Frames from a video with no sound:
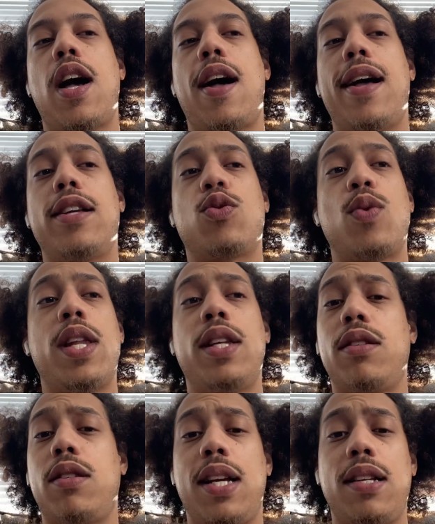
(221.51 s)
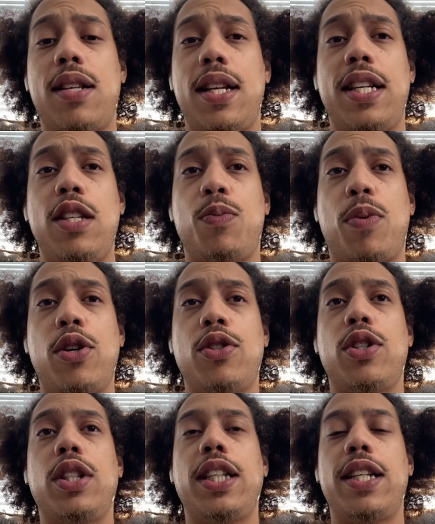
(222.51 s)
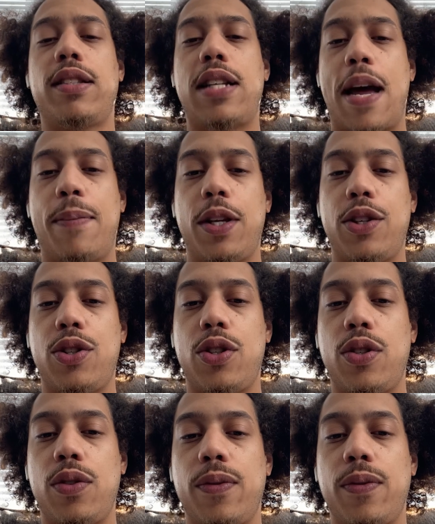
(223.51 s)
as well as things that he's personally established.